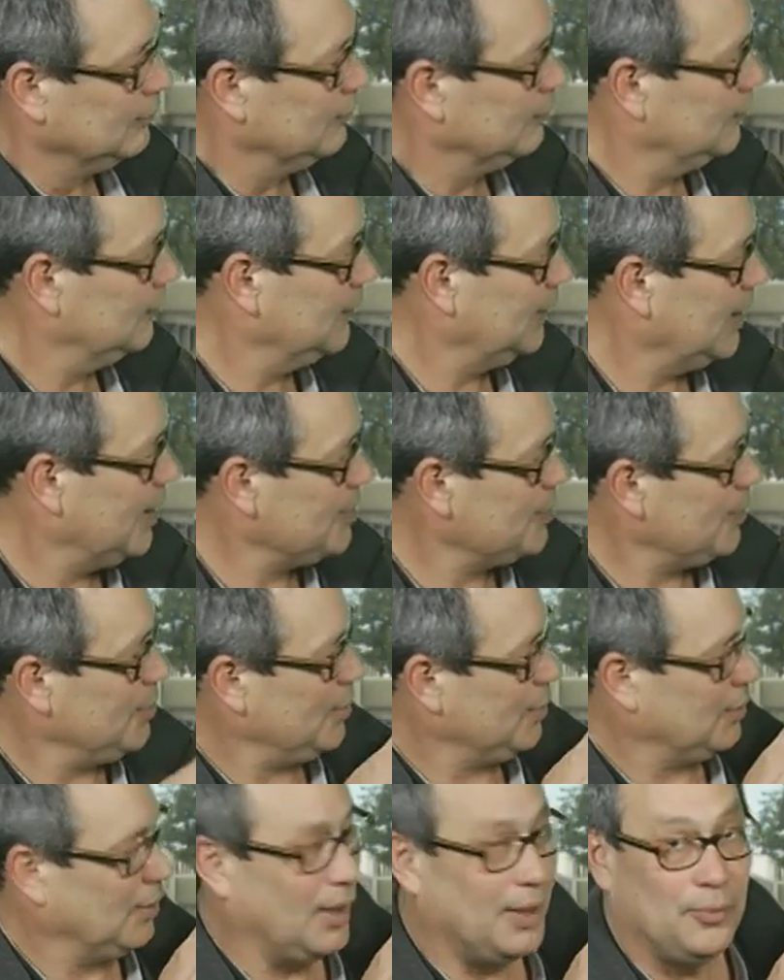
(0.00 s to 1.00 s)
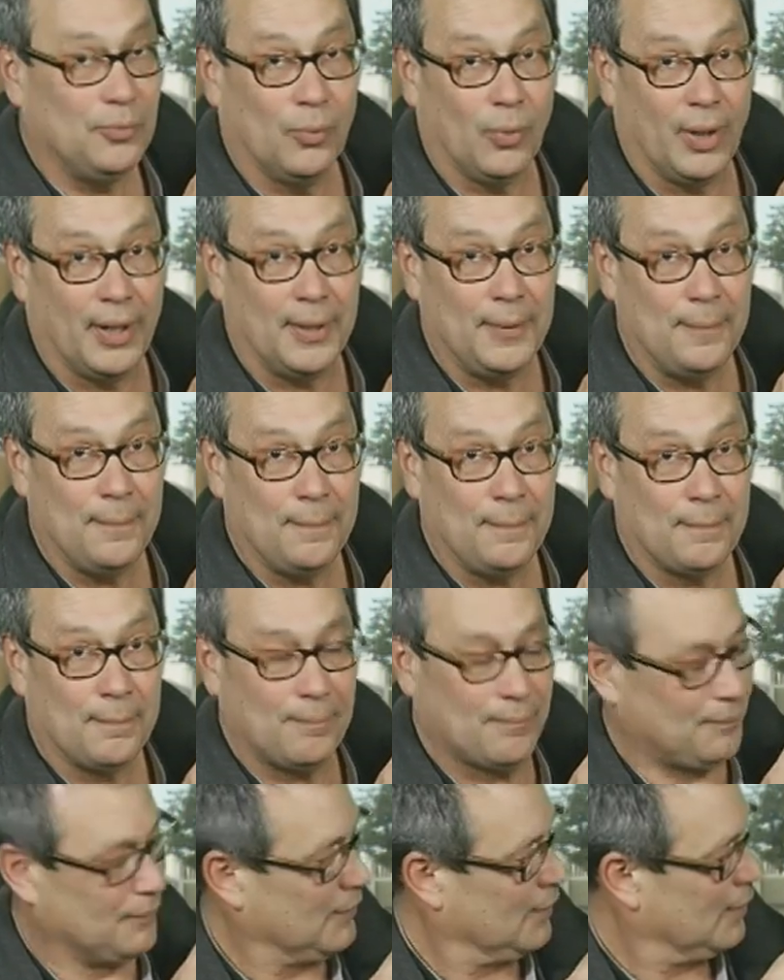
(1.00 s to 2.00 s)
Okay, so we took line 1
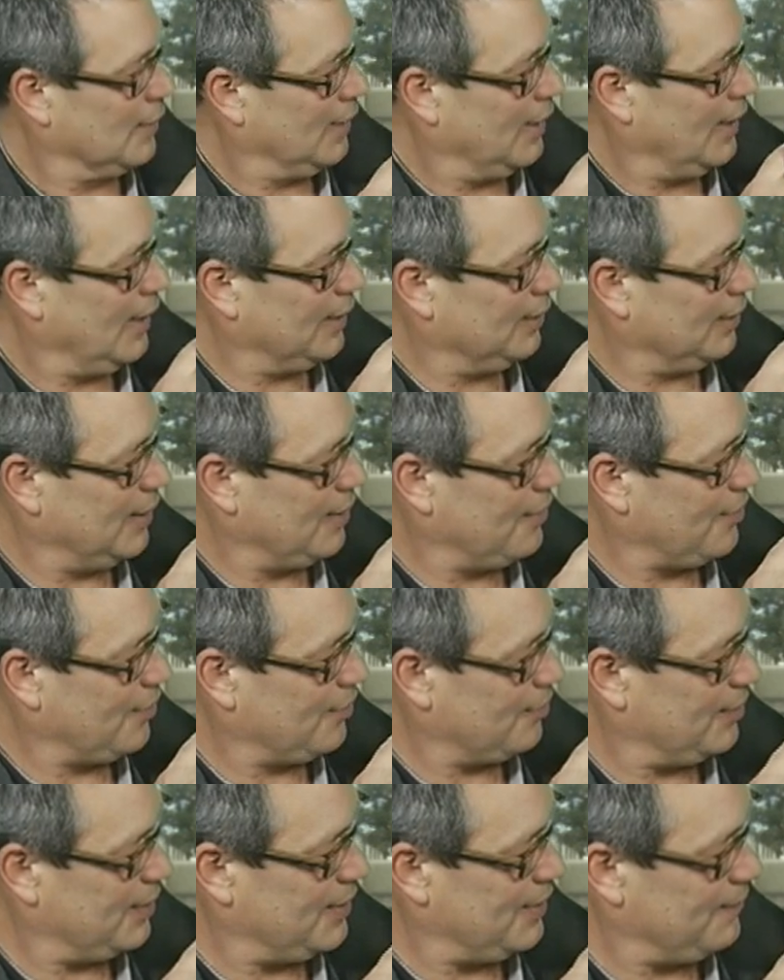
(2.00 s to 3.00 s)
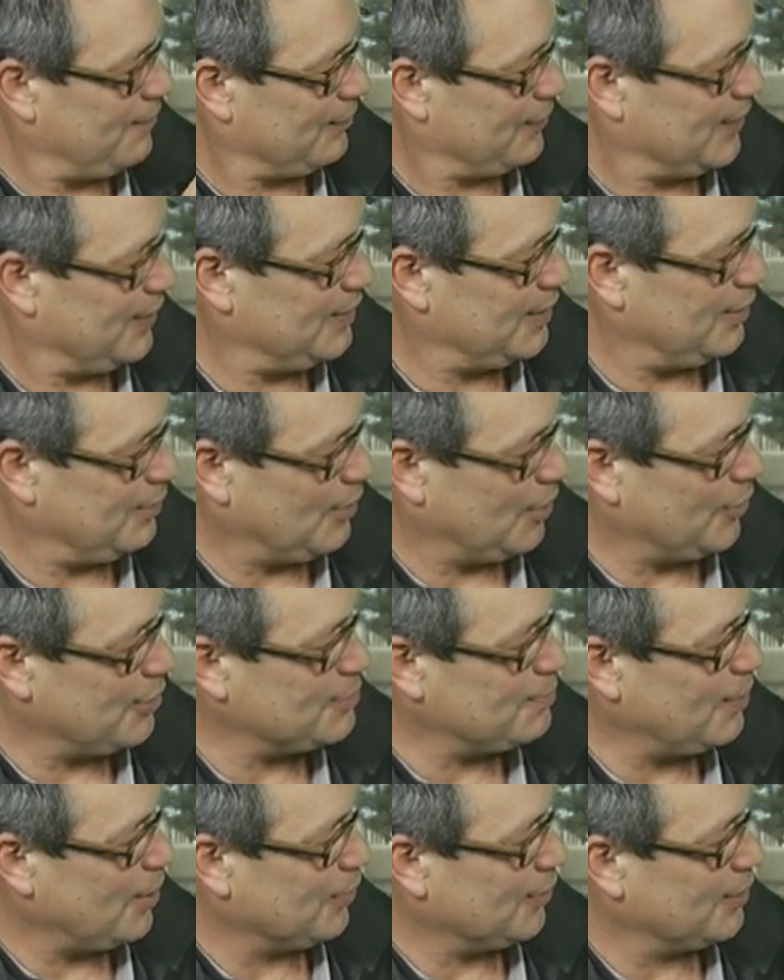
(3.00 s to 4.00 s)
and line 3 and did a modus
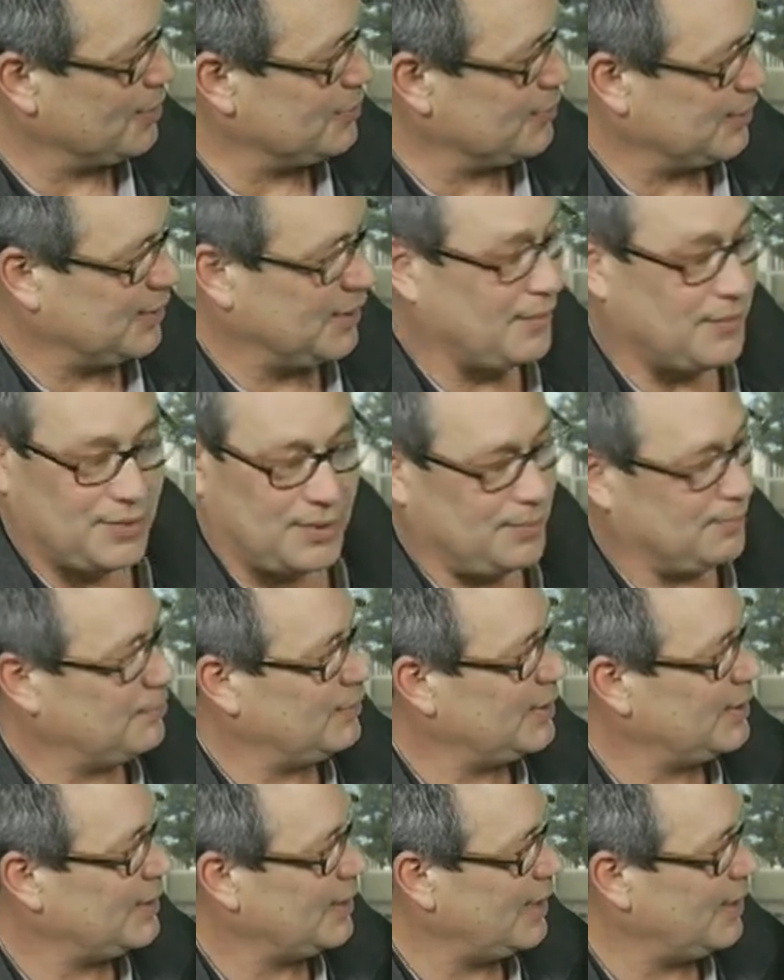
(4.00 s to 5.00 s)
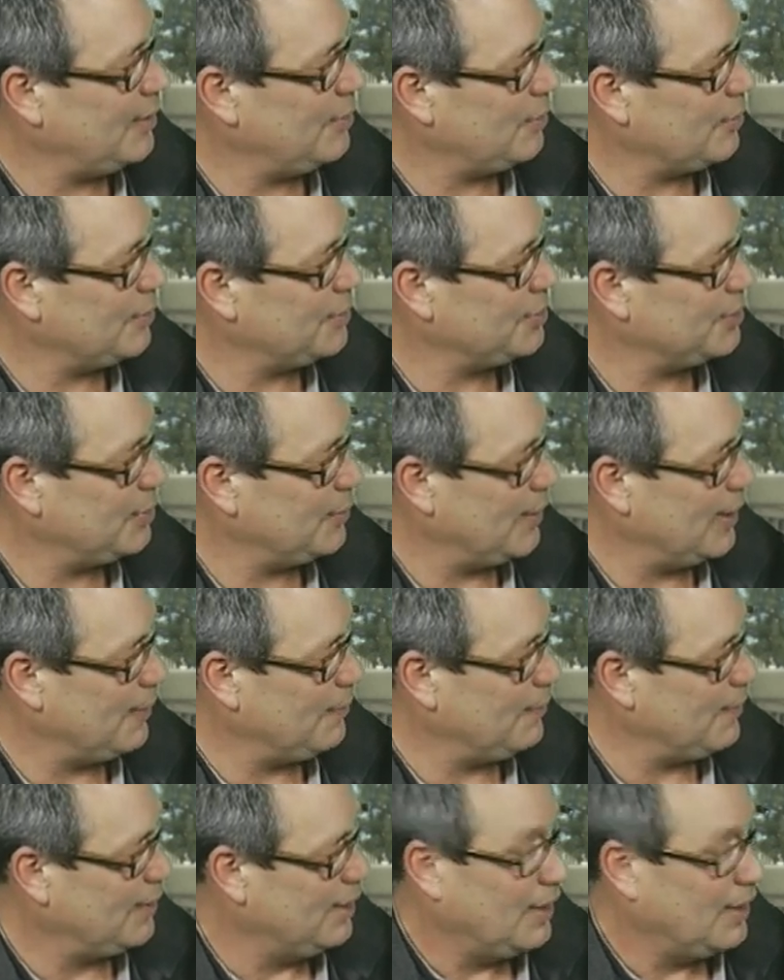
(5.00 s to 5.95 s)
ponens, which gives me K horseshoe M.